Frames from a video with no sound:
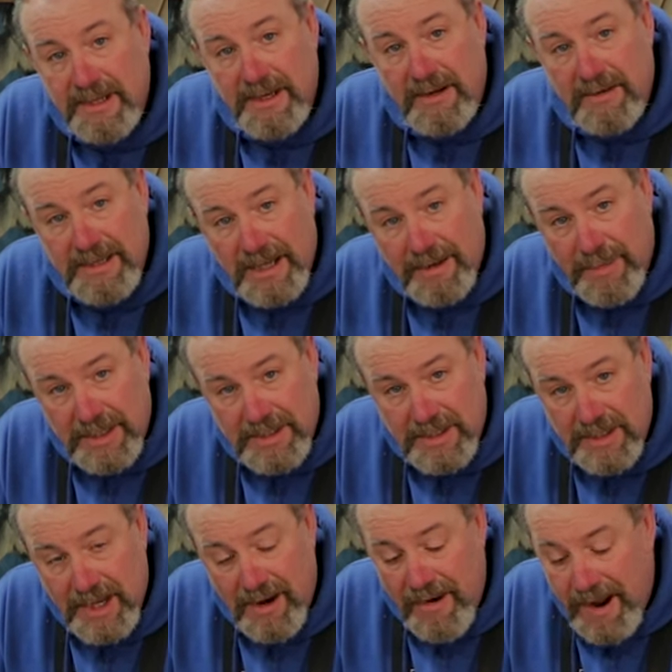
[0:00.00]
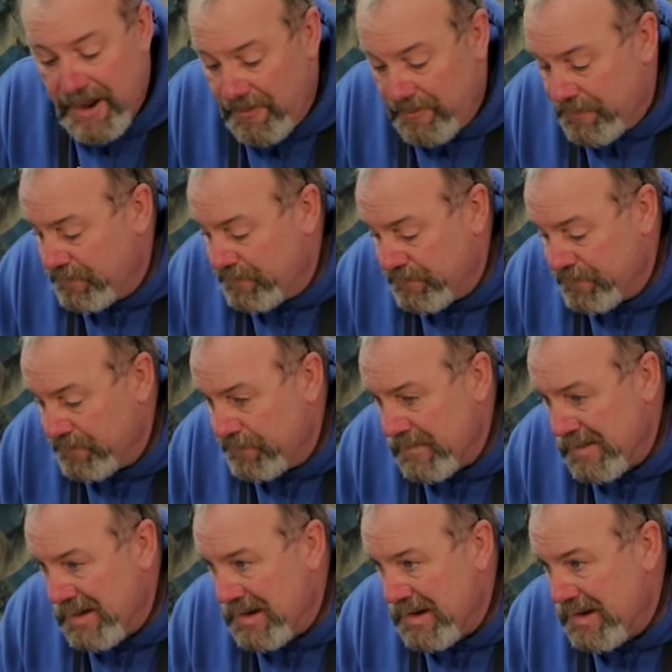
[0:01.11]
so you don't get a bunch of tear out.
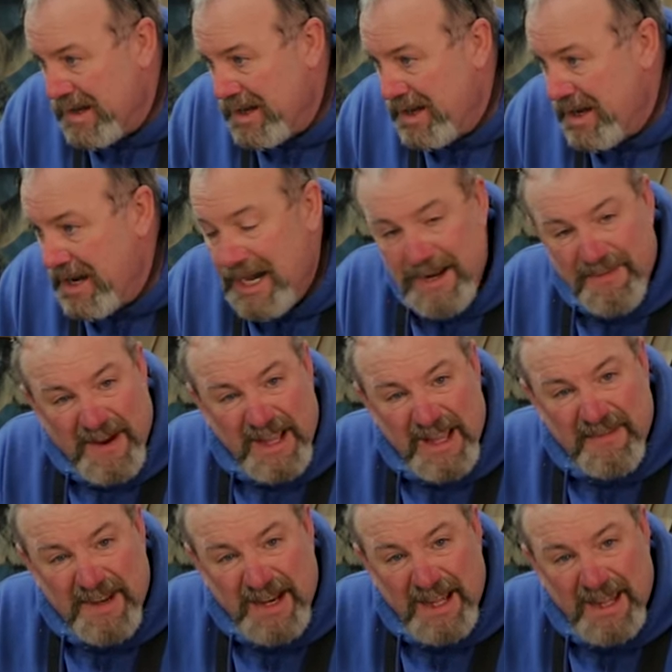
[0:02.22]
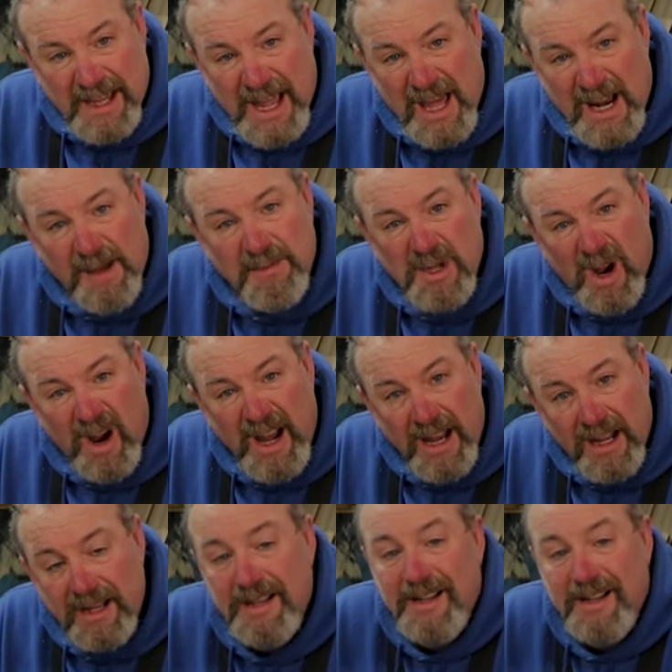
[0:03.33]
And if I left anything out, I'm sorry.